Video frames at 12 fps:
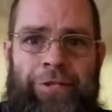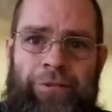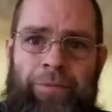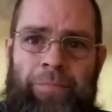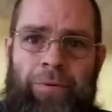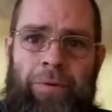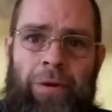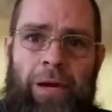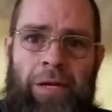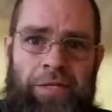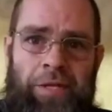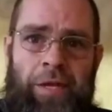
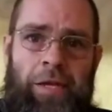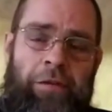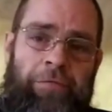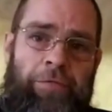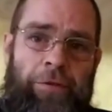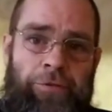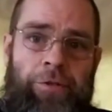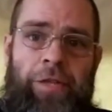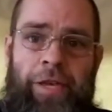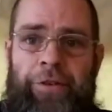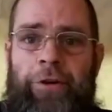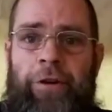peroxide, filtered that
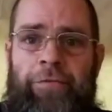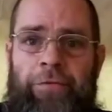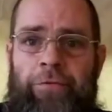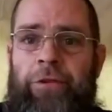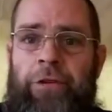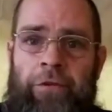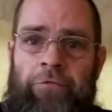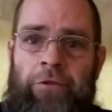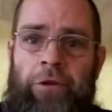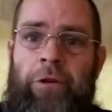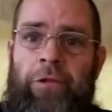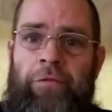off and recovered all
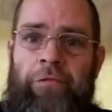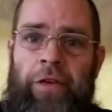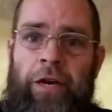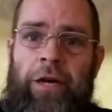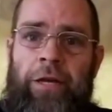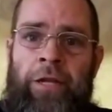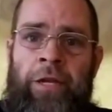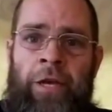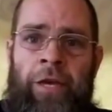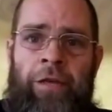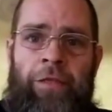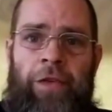of that.
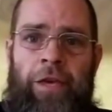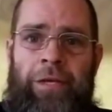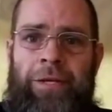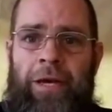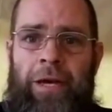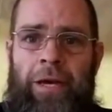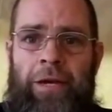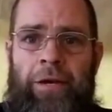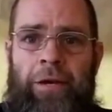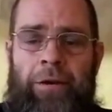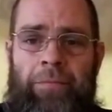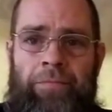Then I
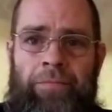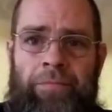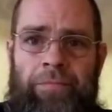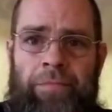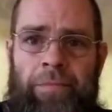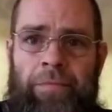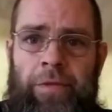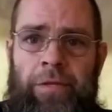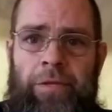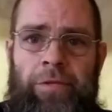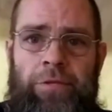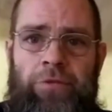um,
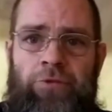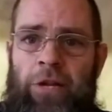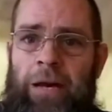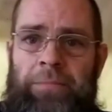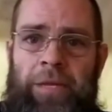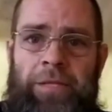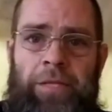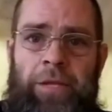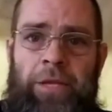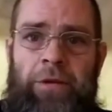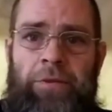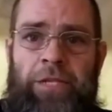dropped out the
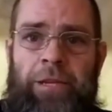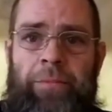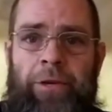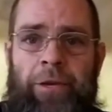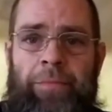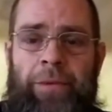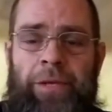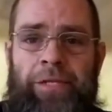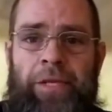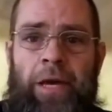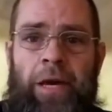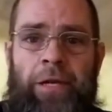neodymium as the
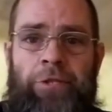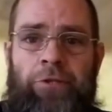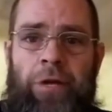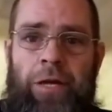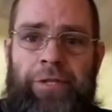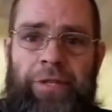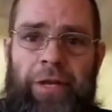hydroxide,